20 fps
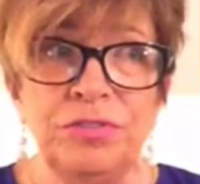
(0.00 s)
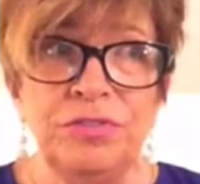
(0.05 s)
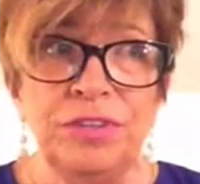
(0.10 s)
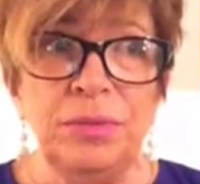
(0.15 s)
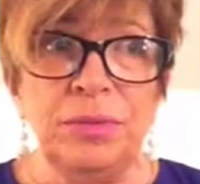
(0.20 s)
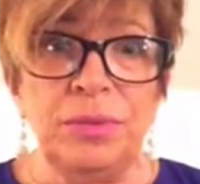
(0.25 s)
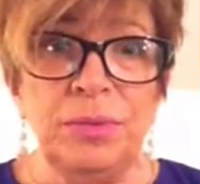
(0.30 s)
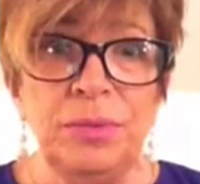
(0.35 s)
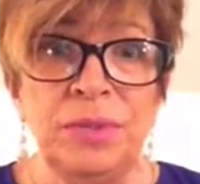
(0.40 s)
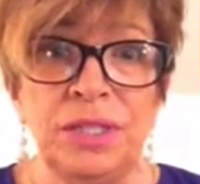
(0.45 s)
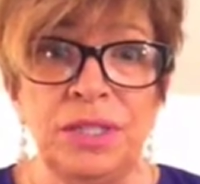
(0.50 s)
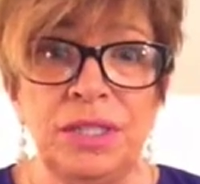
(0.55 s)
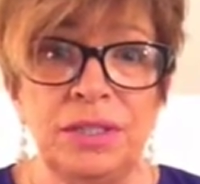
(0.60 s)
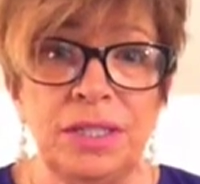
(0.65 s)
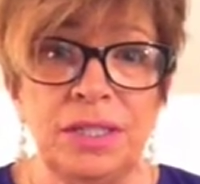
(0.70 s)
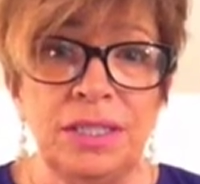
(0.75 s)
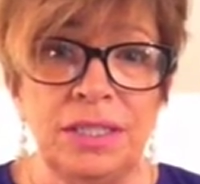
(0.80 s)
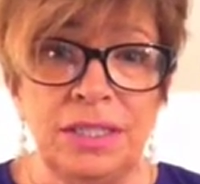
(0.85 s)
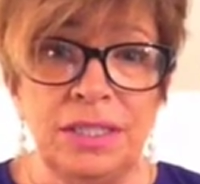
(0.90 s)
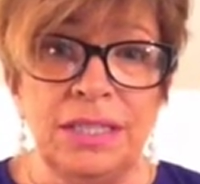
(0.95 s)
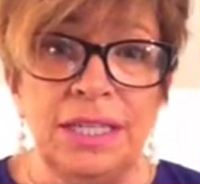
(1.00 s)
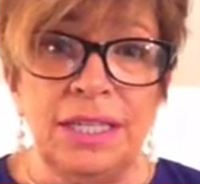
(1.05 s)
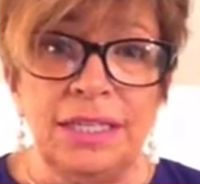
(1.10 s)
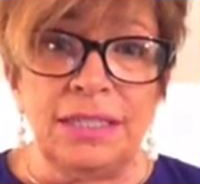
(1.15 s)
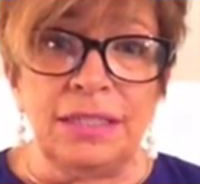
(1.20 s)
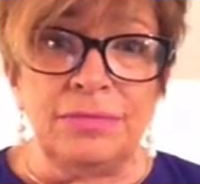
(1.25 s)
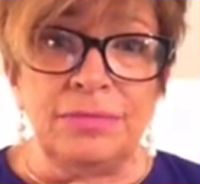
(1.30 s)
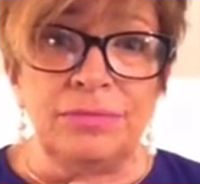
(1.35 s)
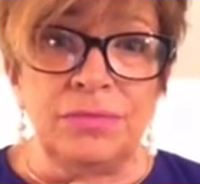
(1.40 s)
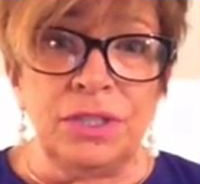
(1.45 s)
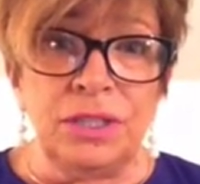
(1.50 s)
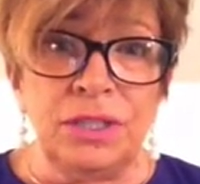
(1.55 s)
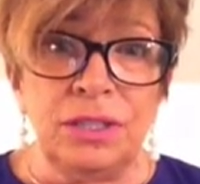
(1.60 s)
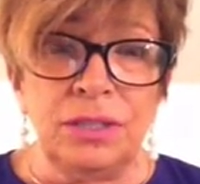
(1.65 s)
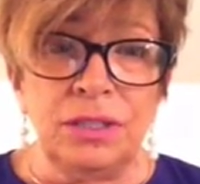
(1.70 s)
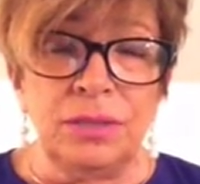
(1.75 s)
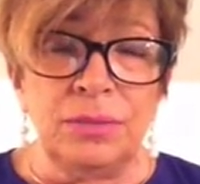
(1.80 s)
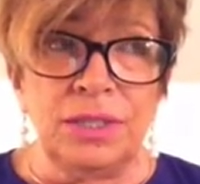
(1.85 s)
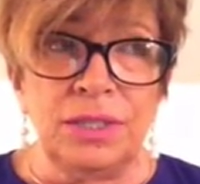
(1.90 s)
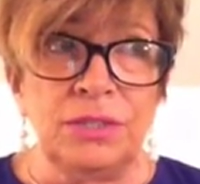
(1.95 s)
afraid of what we're gonna look like. You
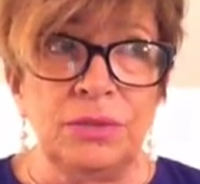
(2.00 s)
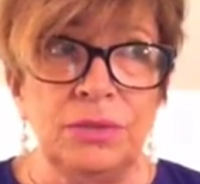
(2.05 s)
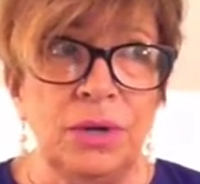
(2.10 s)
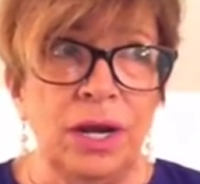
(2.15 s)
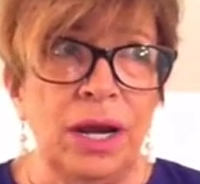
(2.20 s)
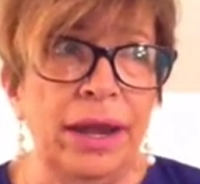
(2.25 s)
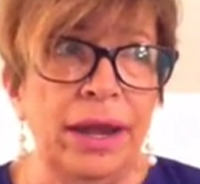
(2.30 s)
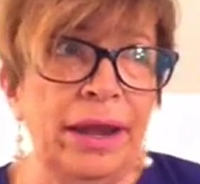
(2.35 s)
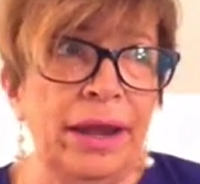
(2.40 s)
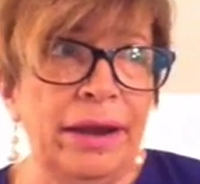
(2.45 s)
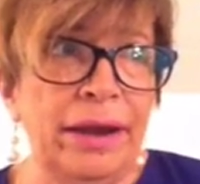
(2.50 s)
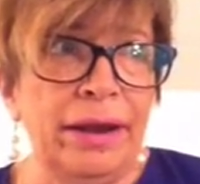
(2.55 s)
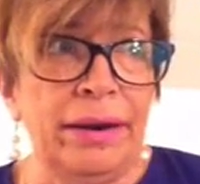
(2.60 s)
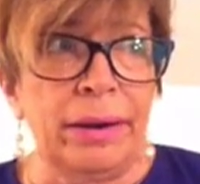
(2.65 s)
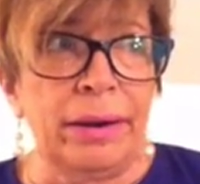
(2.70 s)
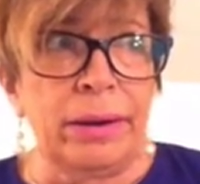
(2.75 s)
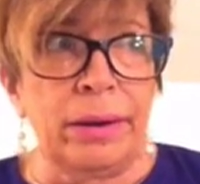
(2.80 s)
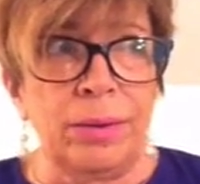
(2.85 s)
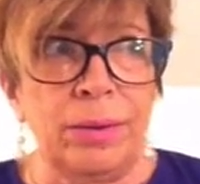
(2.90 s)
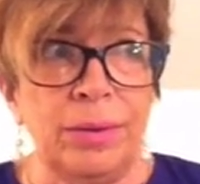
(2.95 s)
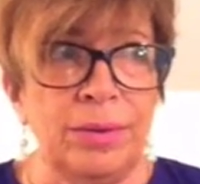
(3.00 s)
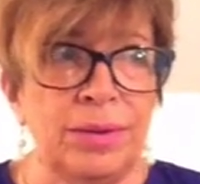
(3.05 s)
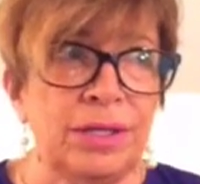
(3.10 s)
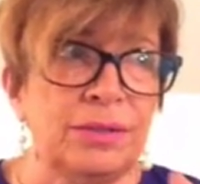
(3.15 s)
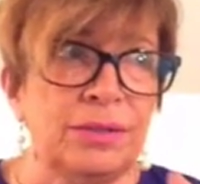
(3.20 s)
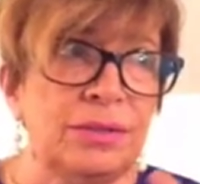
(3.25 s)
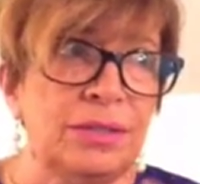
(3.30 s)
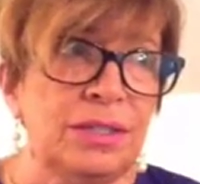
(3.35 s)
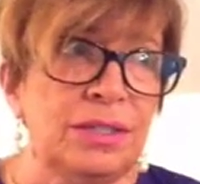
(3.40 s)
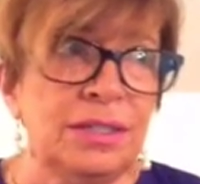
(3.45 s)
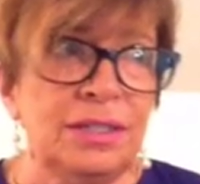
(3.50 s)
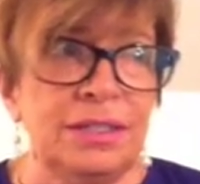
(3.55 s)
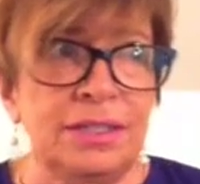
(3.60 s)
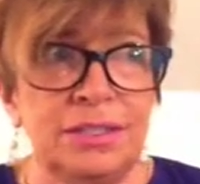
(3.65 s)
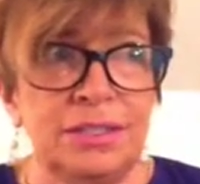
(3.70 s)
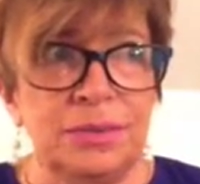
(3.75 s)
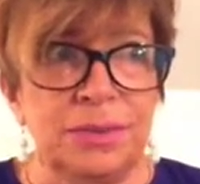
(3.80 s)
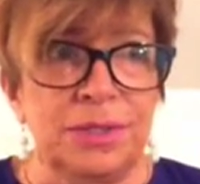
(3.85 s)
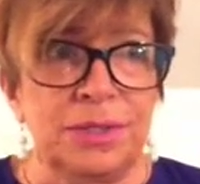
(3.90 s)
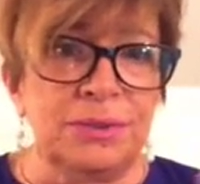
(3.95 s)
know, we gotta do our hair, we're gonna do
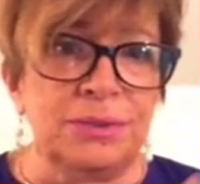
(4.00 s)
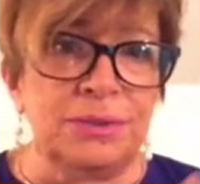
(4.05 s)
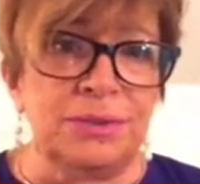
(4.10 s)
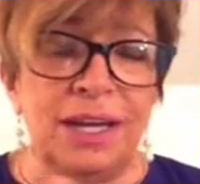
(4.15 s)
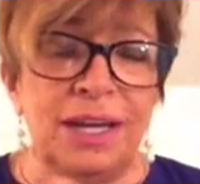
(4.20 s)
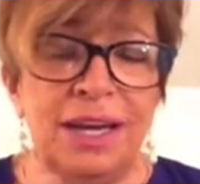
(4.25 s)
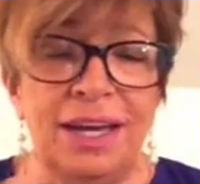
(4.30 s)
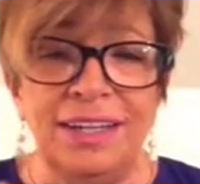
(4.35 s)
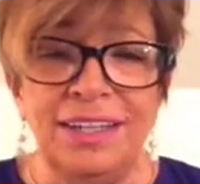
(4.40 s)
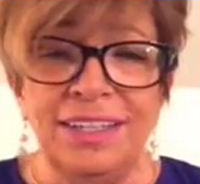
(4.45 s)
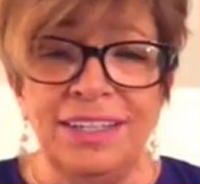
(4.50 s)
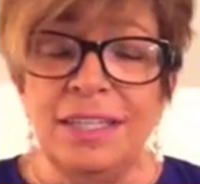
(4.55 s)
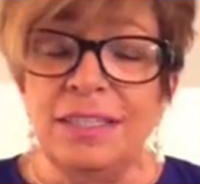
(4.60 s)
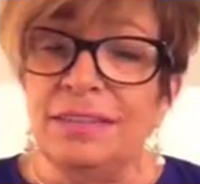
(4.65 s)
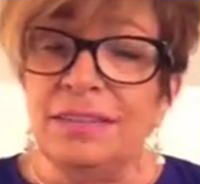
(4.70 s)
this, we're gonna do that.